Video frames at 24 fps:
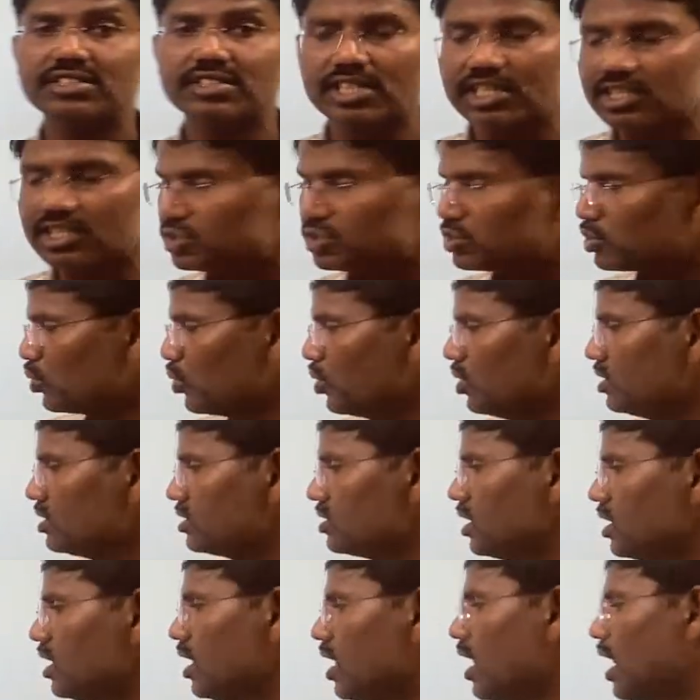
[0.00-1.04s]
6
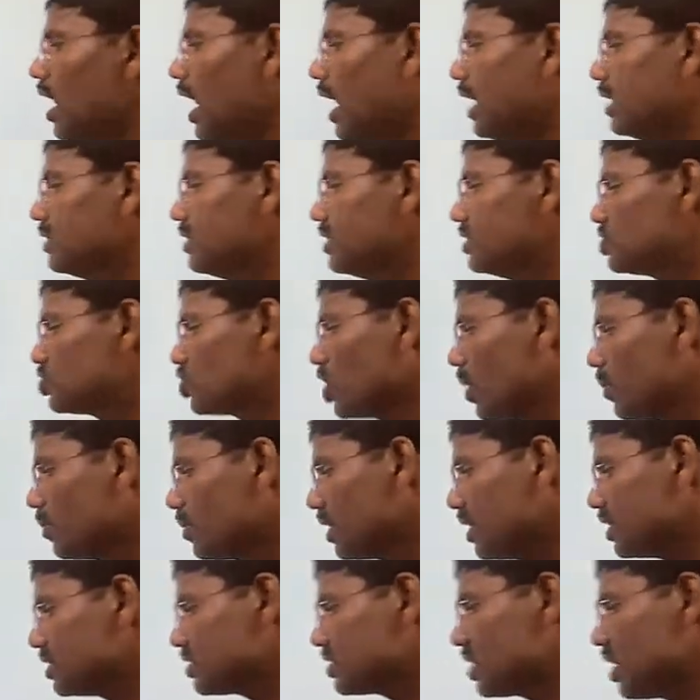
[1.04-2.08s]
rules, and this
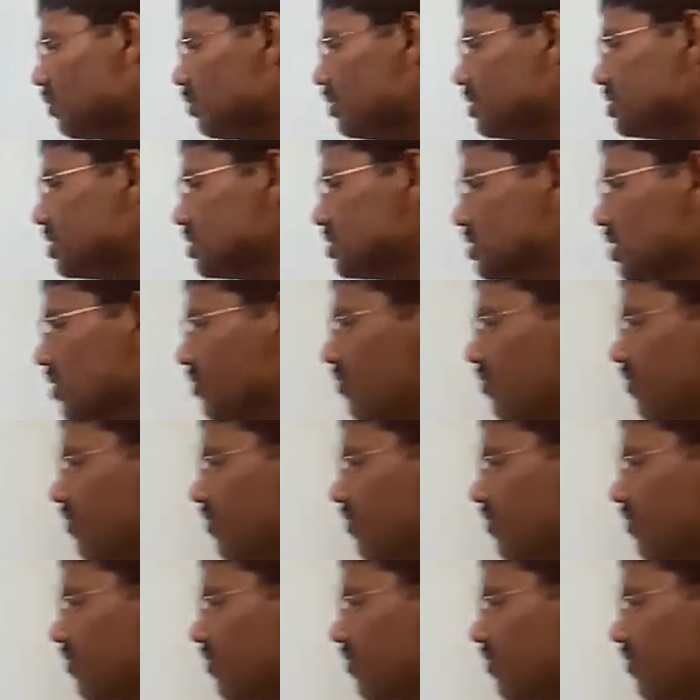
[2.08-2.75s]
chapter establishes the